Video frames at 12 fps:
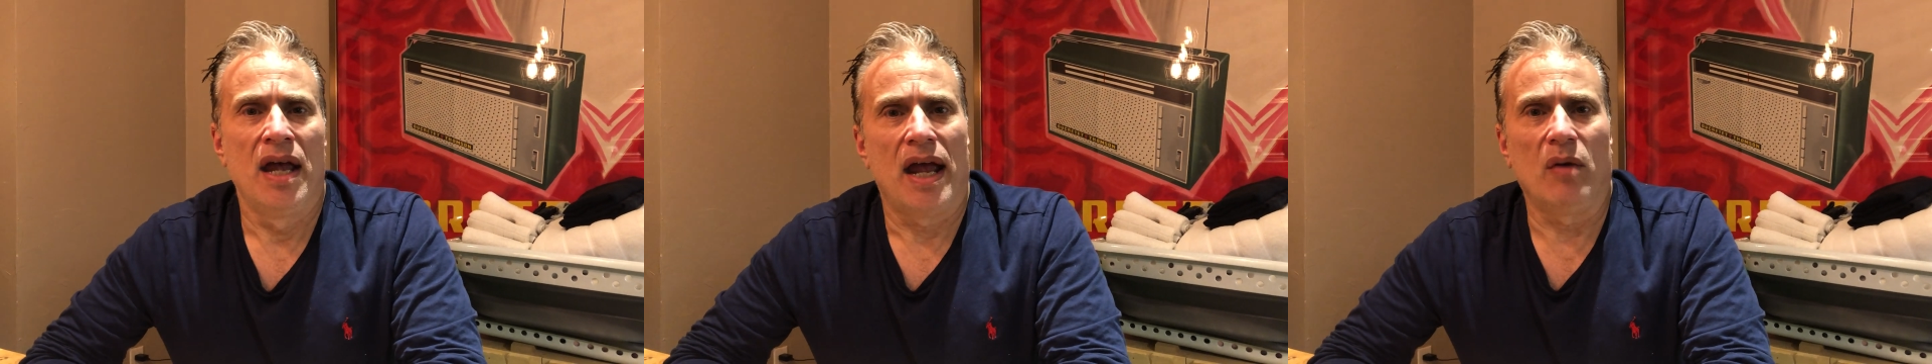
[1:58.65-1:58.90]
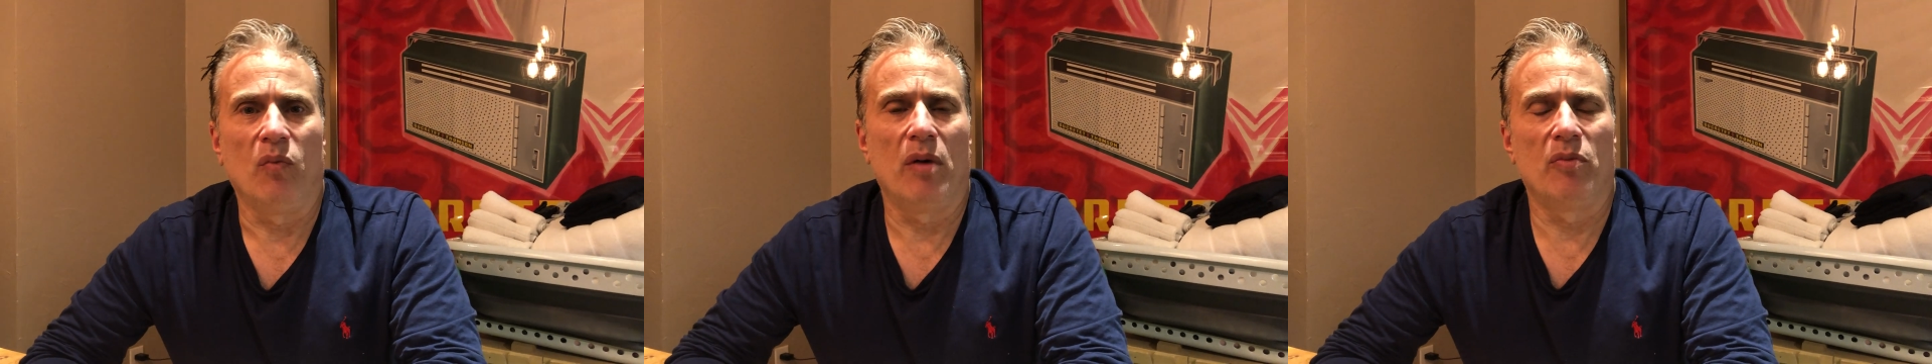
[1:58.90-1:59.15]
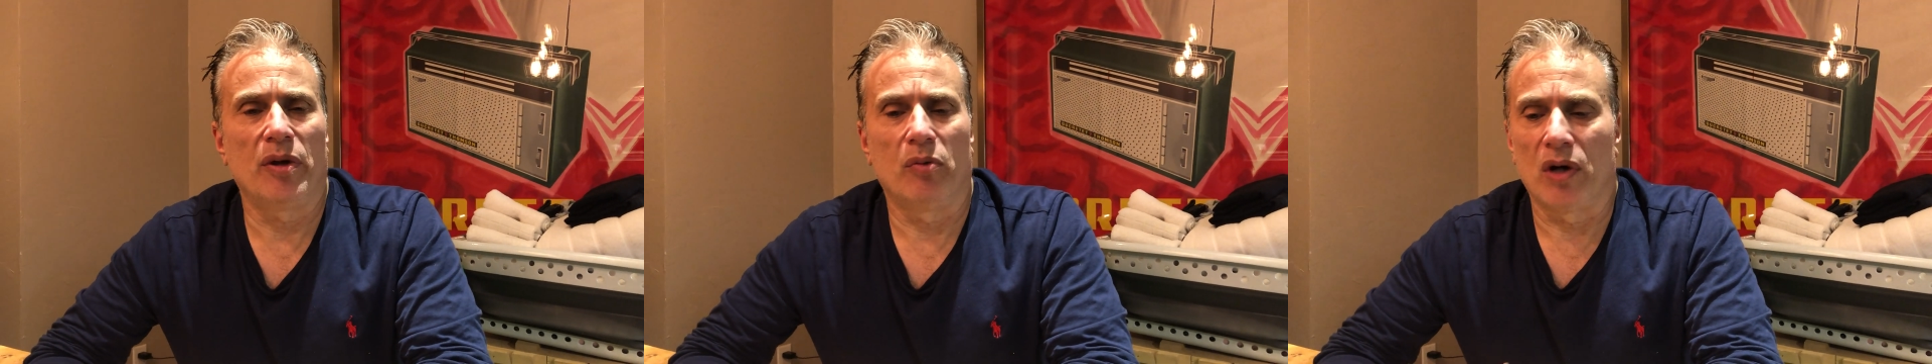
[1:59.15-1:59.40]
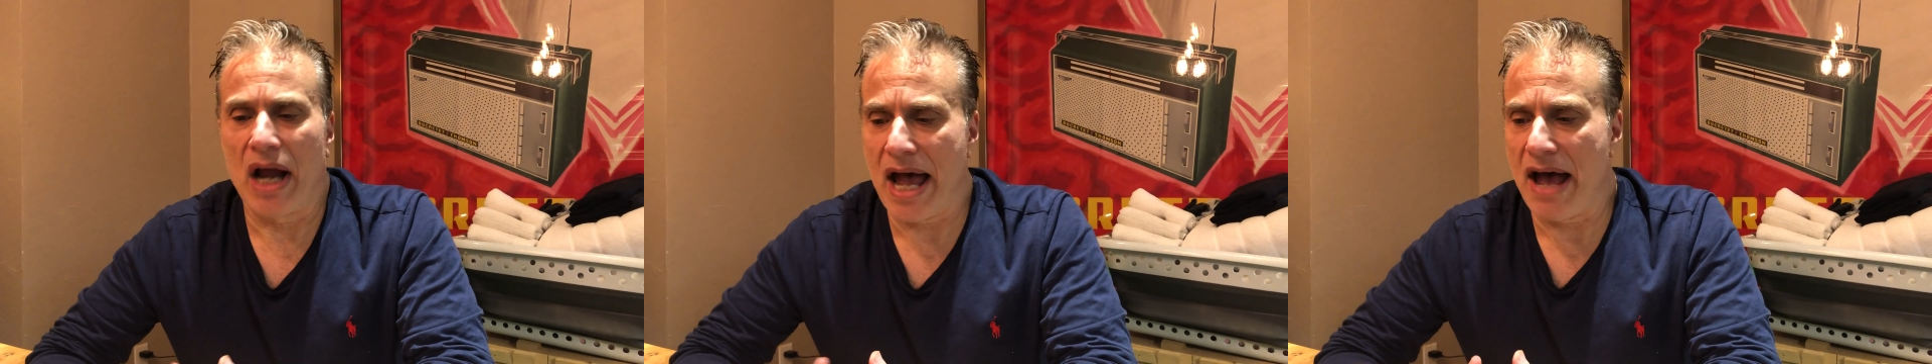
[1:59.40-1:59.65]
and when we
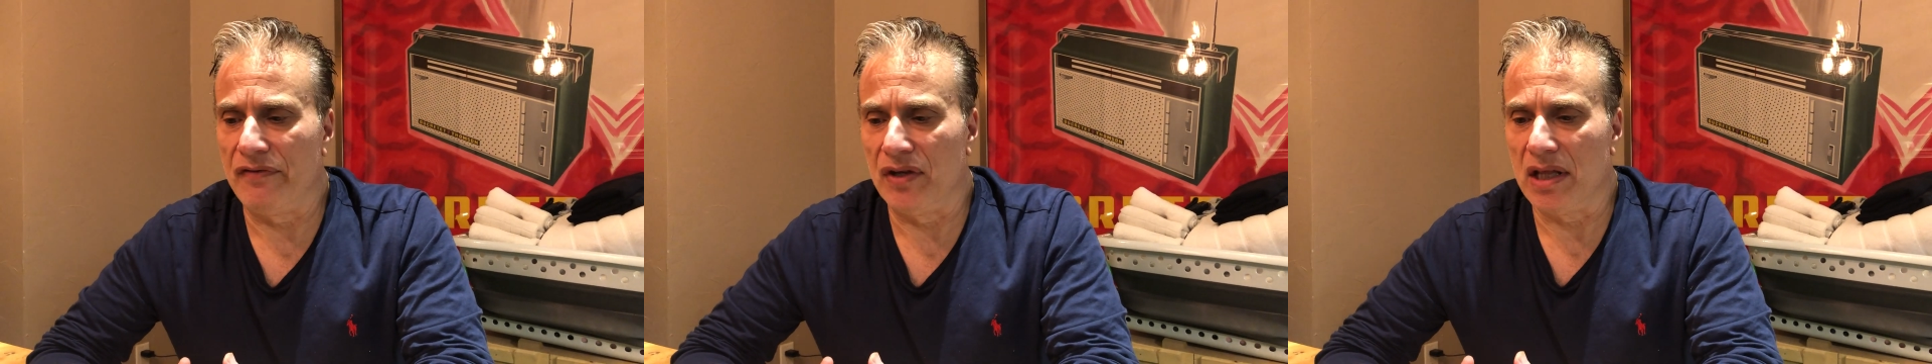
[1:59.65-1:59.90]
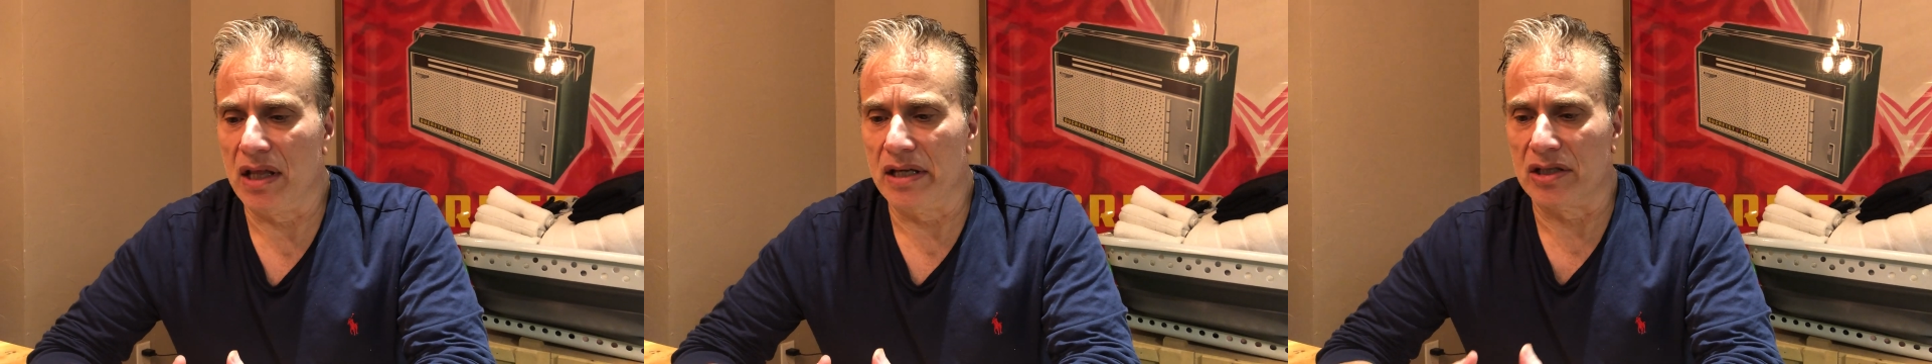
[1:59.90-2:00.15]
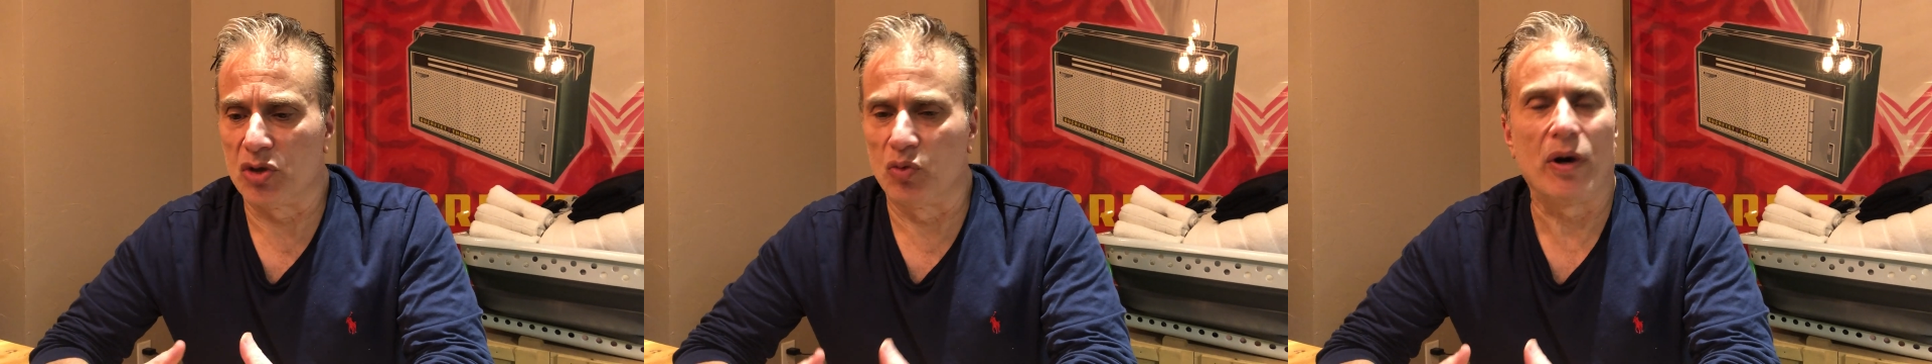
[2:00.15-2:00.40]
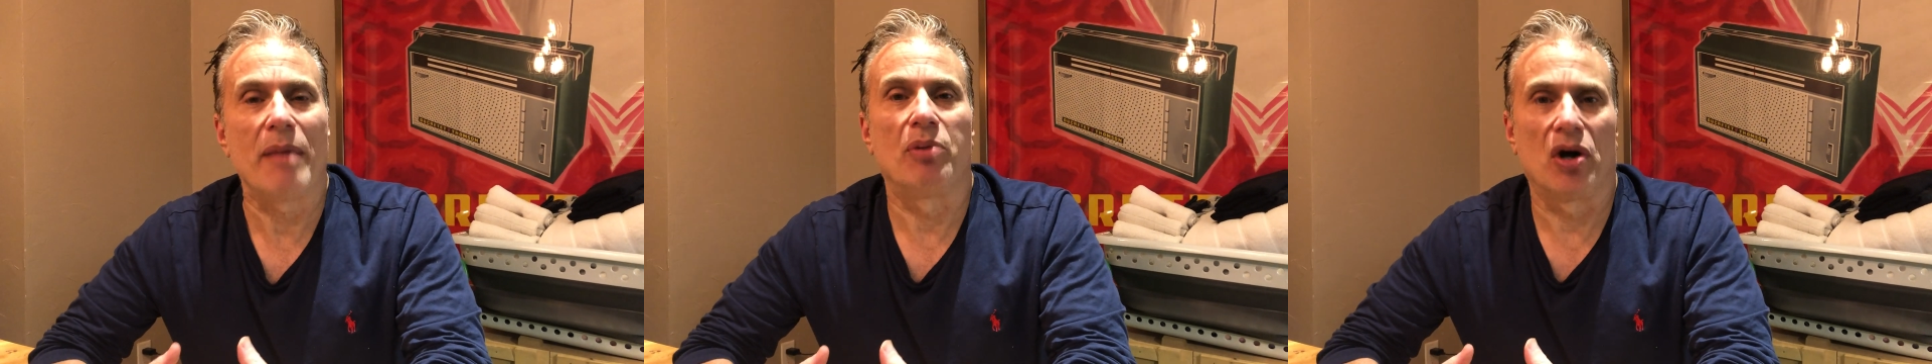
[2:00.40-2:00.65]
were having this
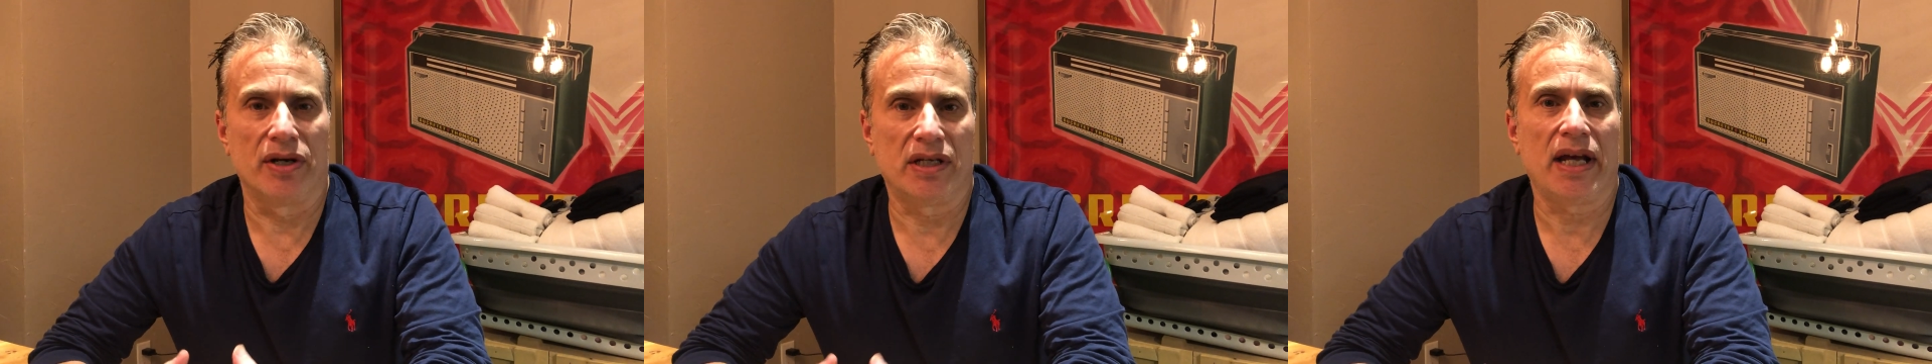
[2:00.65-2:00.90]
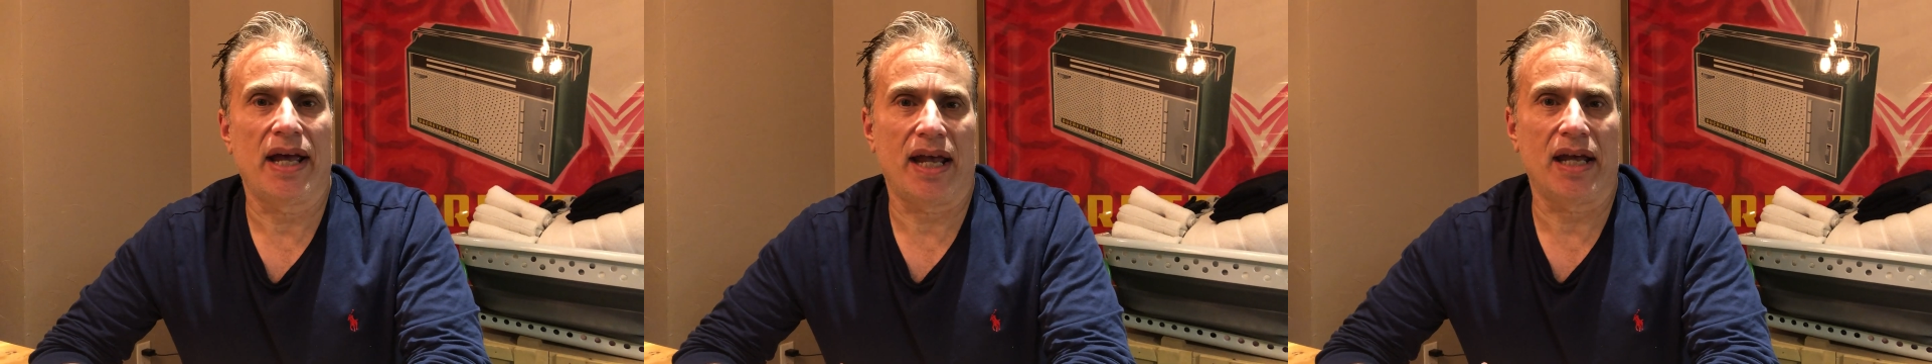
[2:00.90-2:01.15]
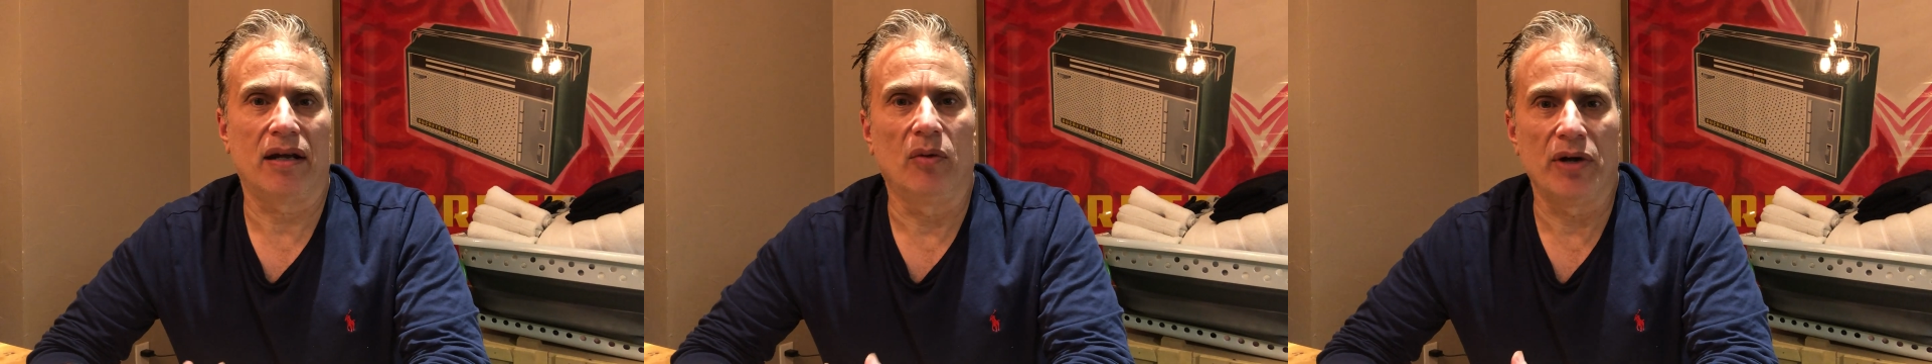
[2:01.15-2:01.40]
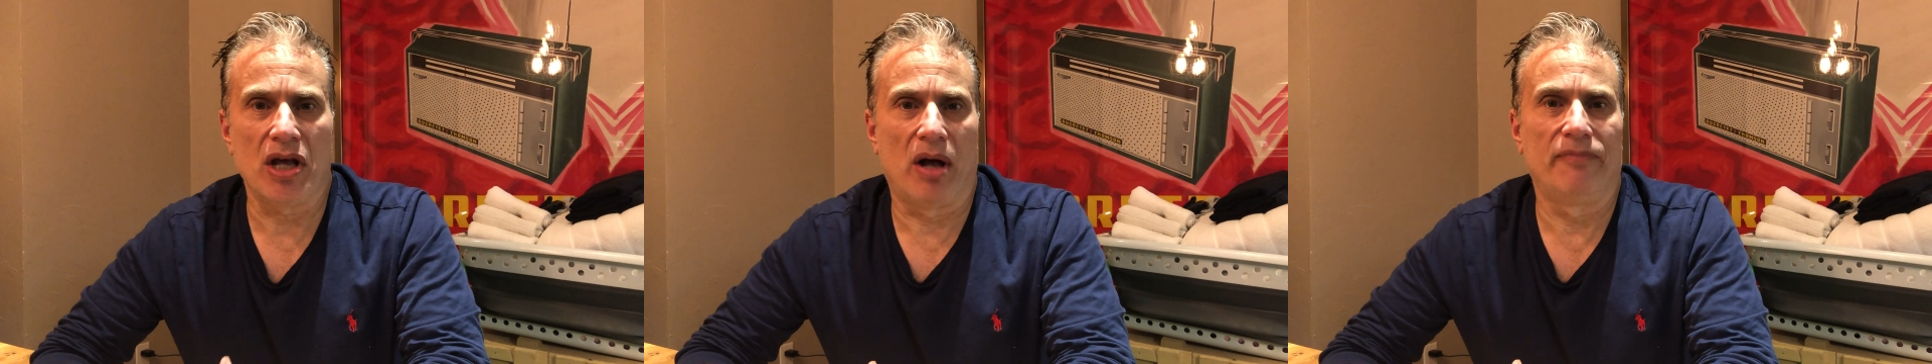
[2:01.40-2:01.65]
repartee,
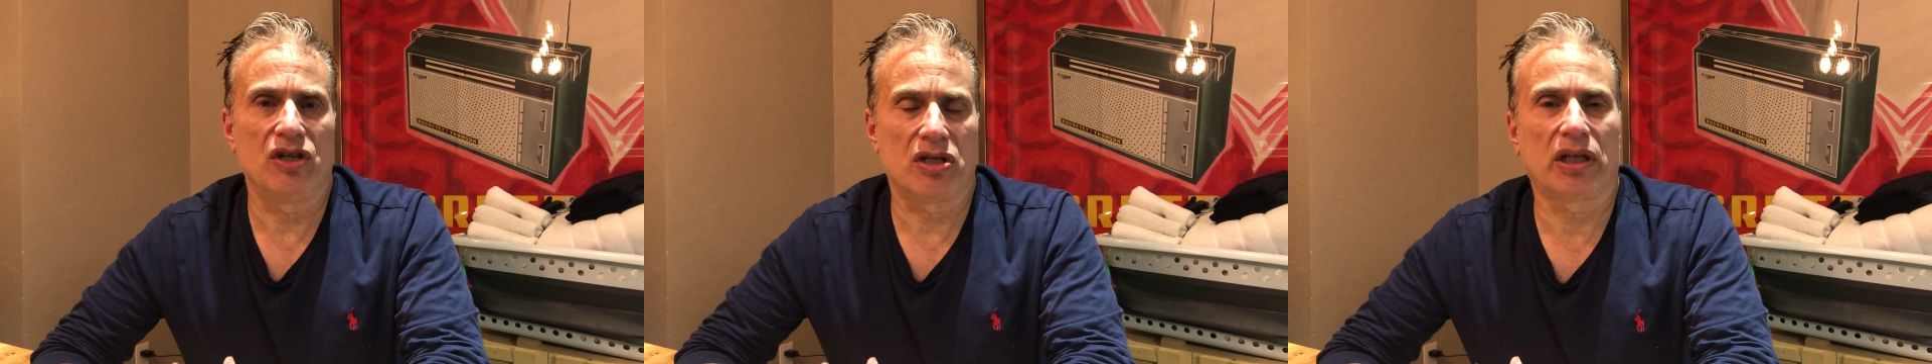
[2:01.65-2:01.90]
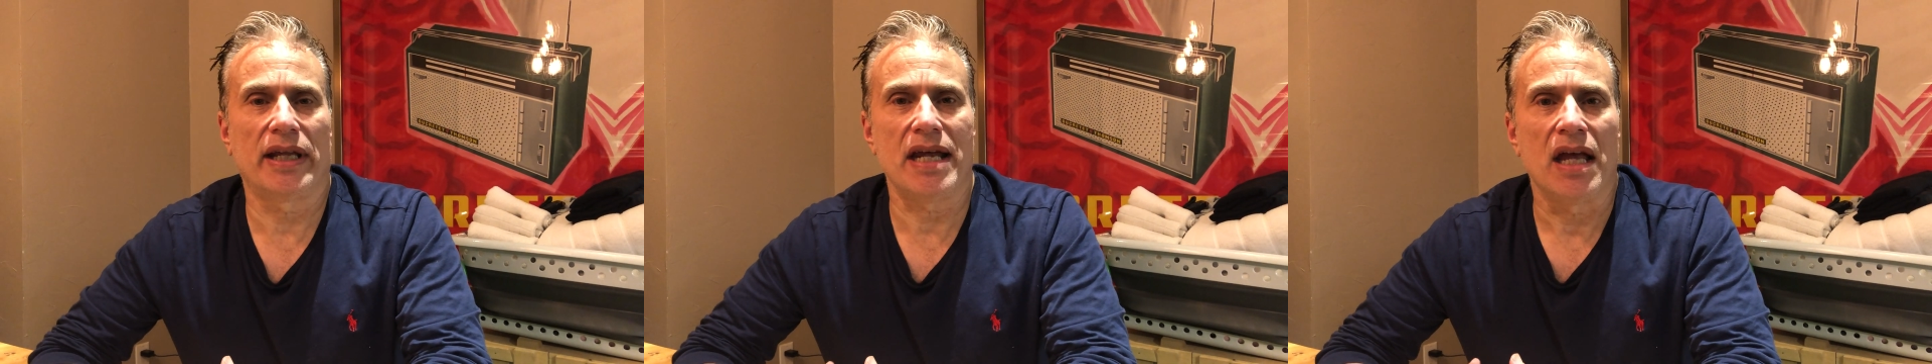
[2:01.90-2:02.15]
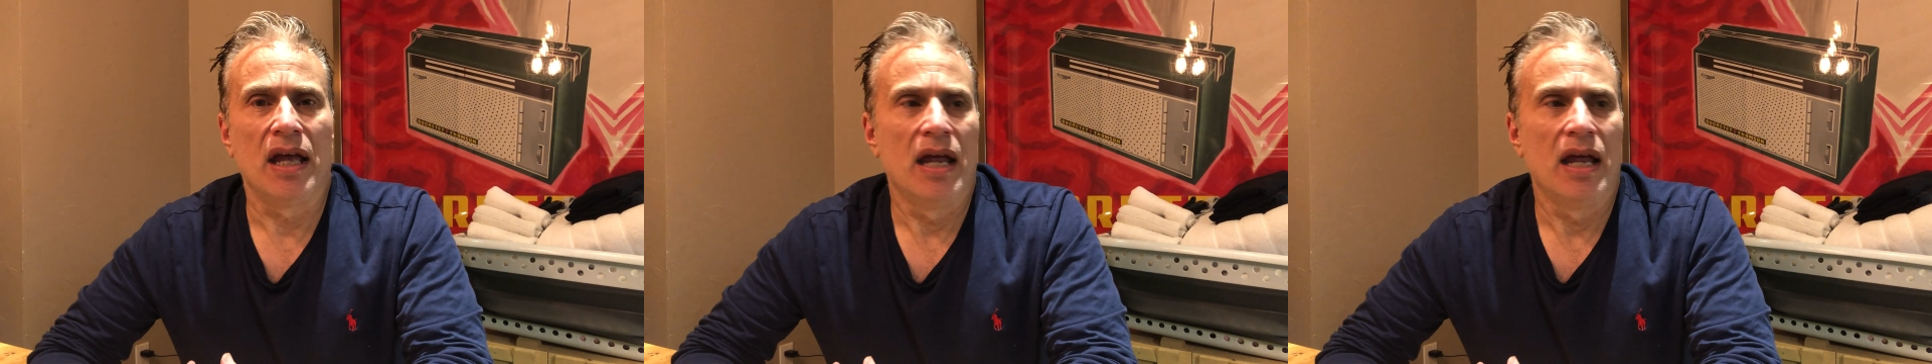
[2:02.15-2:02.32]
and we obviously,